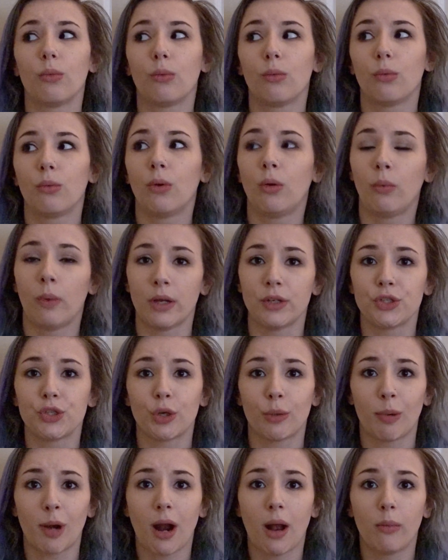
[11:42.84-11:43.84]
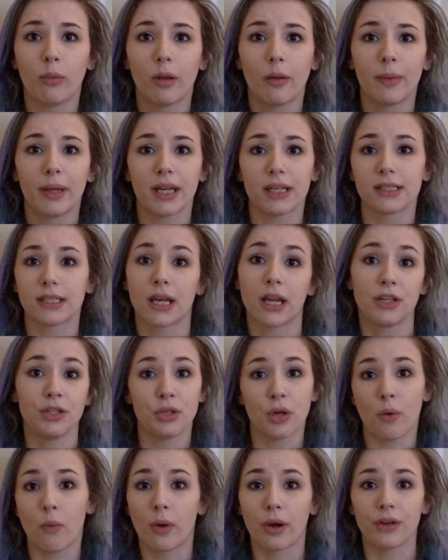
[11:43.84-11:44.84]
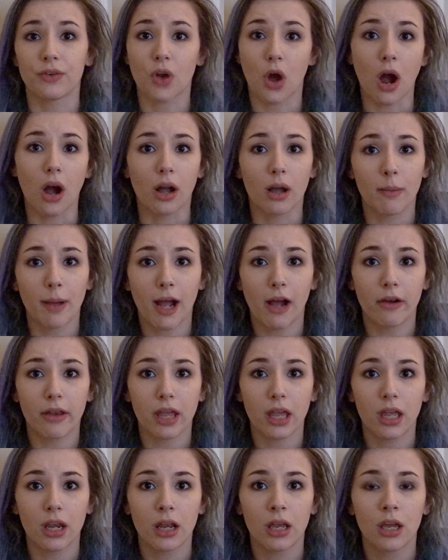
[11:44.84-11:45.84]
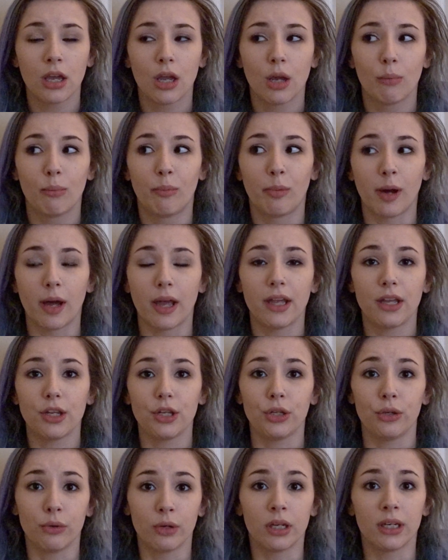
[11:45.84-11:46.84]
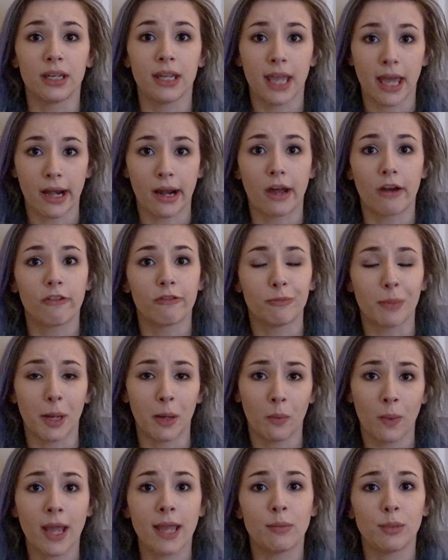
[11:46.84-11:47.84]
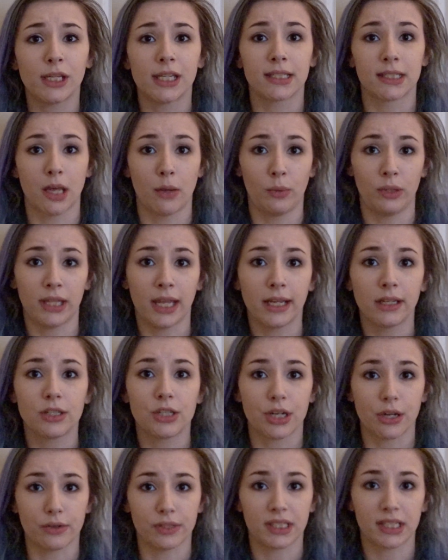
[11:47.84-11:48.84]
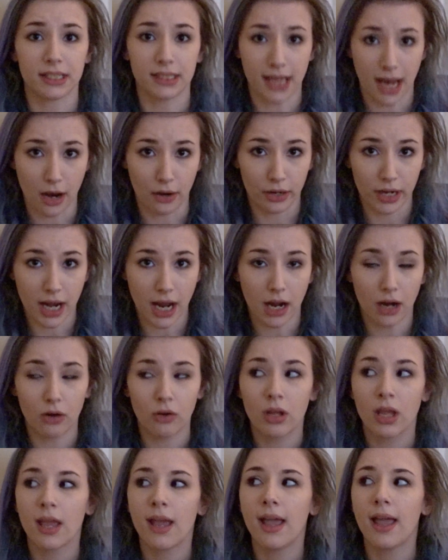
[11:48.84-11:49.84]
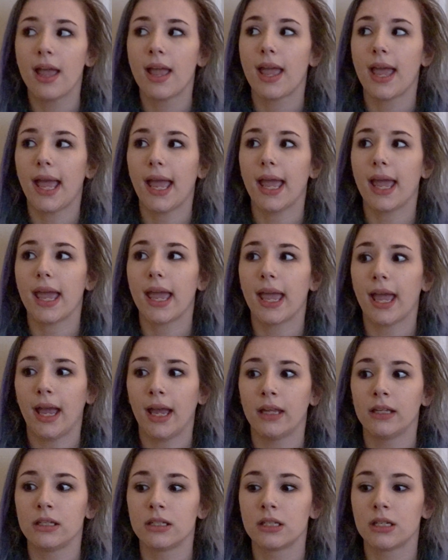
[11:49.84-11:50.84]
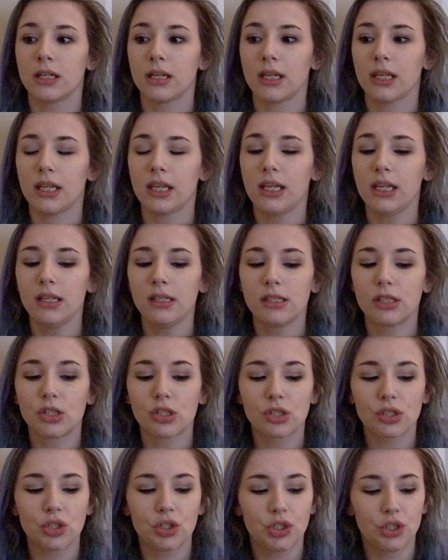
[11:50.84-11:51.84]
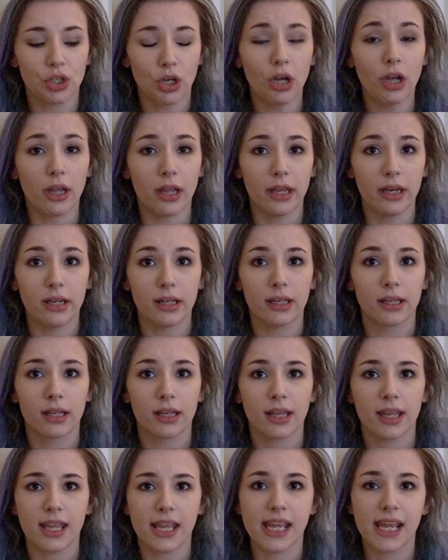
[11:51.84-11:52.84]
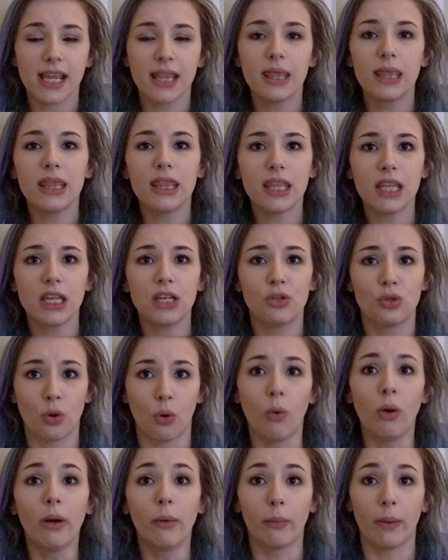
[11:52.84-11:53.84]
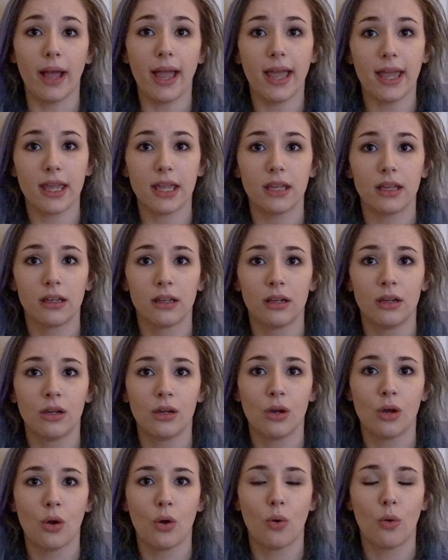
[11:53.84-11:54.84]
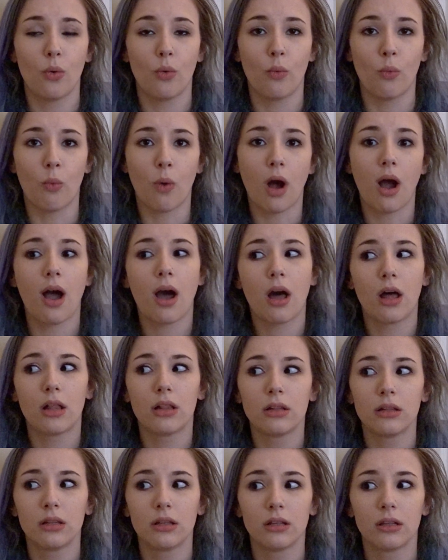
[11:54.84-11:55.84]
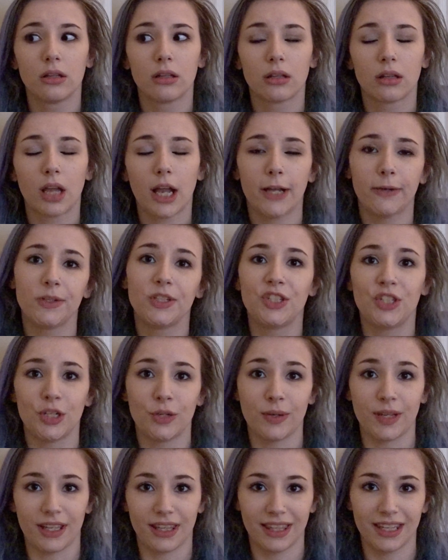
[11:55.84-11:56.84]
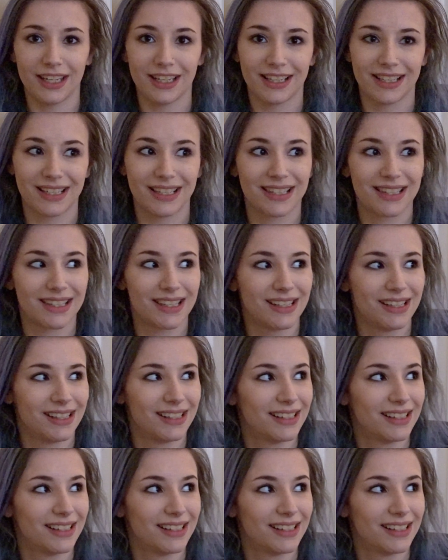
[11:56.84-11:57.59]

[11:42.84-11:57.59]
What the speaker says: well, what's your problem? And I said, I don't want to talk about it, but you can get out of my way because I would like to go sit down now. And he stood in the doorway while I was doing this.